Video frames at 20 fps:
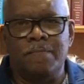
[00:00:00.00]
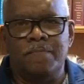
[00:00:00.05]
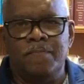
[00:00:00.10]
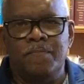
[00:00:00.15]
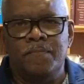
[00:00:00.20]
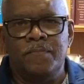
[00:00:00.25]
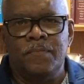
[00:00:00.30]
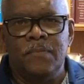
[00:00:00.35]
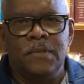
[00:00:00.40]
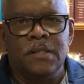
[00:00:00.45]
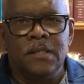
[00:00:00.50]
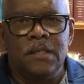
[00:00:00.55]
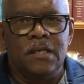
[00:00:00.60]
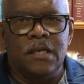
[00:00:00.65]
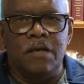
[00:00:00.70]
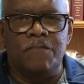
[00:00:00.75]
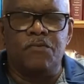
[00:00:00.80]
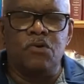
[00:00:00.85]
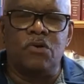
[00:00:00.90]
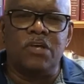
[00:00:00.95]
If you keep
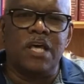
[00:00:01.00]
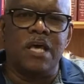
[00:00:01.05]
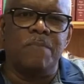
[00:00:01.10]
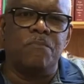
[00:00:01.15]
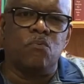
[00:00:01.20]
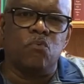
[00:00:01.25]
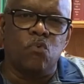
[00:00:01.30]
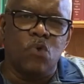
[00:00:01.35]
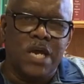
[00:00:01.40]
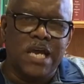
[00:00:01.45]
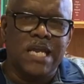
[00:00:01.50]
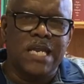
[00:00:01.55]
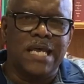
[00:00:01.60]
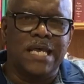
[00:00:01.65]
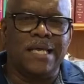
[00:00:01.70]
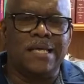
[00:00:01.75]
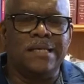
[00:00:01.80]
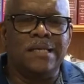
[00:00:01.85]
reading the